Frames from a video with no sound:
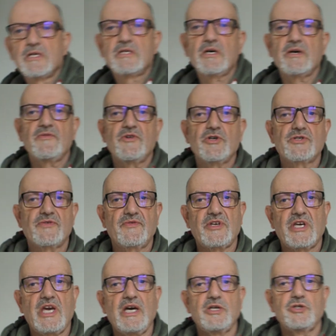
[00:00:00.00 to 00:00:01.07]

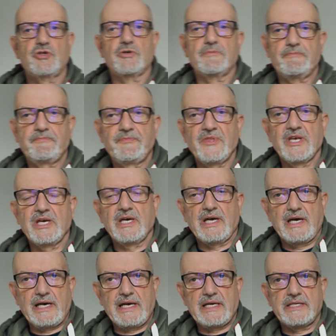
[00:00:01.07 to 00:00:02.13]
diversification
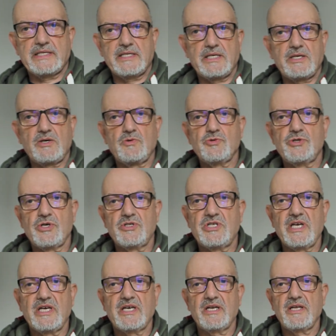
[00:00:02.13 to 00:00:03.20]
and also
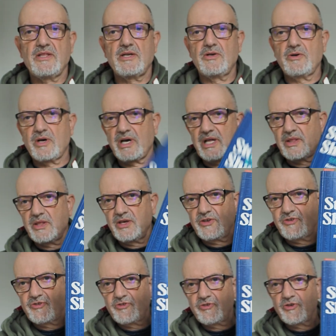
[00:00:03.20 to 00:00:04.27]
take another look at
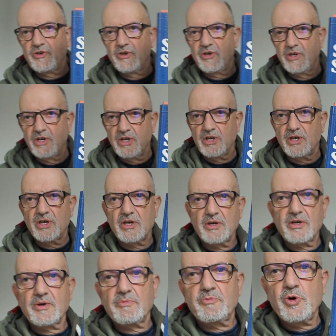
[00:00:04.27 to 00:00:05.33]
this
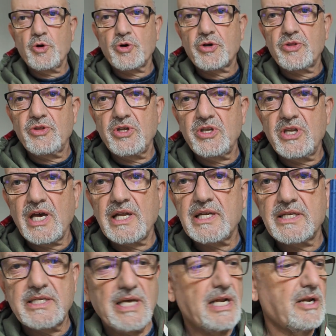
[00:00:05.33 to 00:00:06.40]
book, the Daily
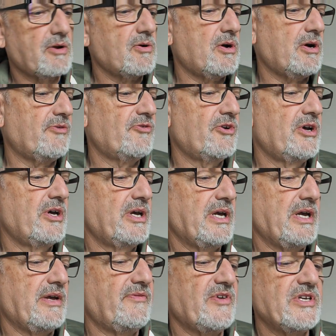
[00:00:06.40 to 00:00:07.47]
Telegraph
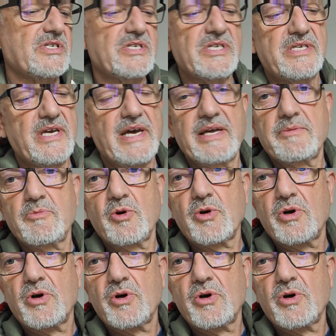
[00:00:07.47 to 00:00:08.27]
Investor's Handbook